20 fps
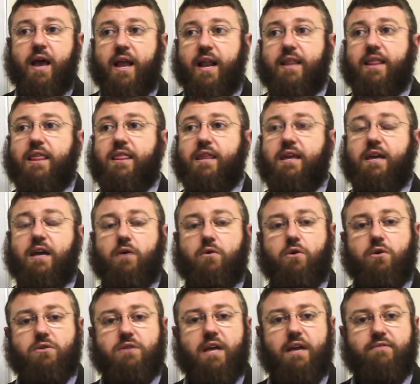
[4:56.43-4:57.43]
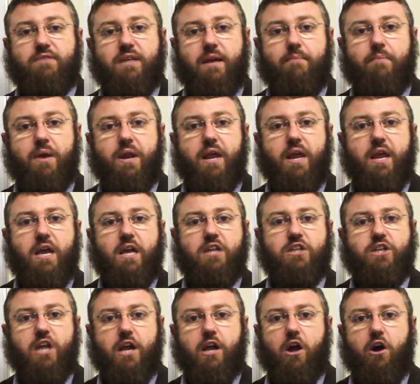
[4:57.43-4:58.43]
Another thing, I would also have somebody
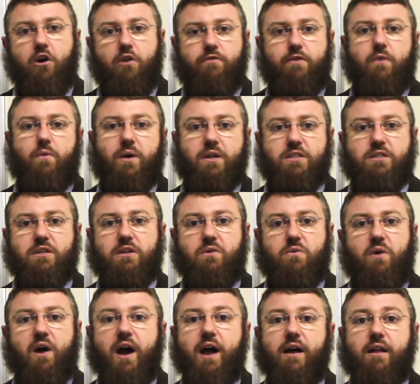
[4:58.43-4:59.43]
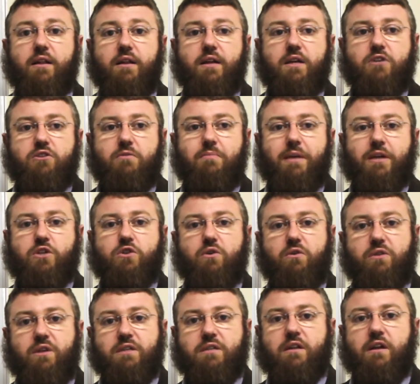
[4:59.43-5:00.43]
check over once in a while to make
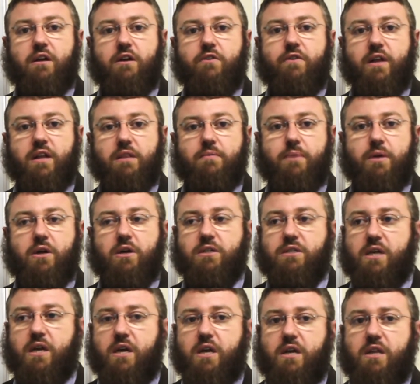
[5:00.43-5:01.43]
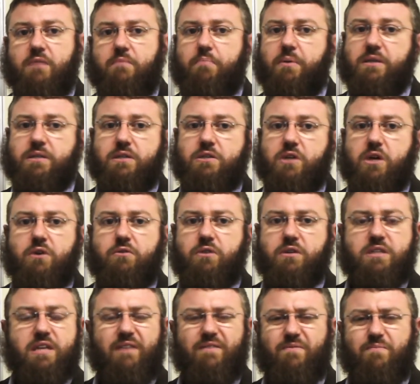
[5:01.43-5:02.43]
sure things are done correctly, because the business
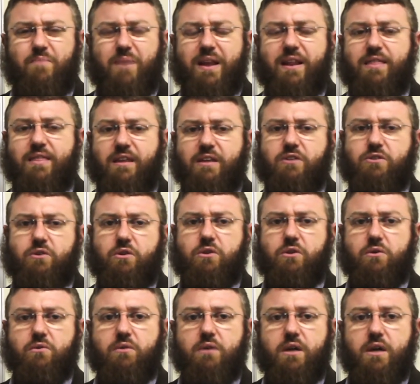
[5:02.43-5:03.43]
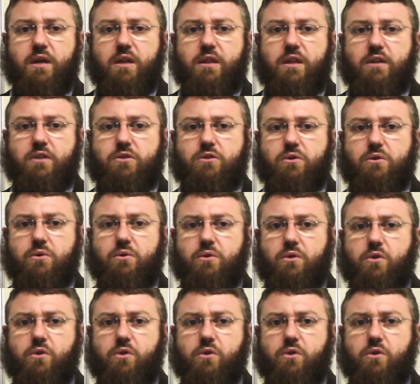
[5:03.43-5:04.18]
owners have better things to do than to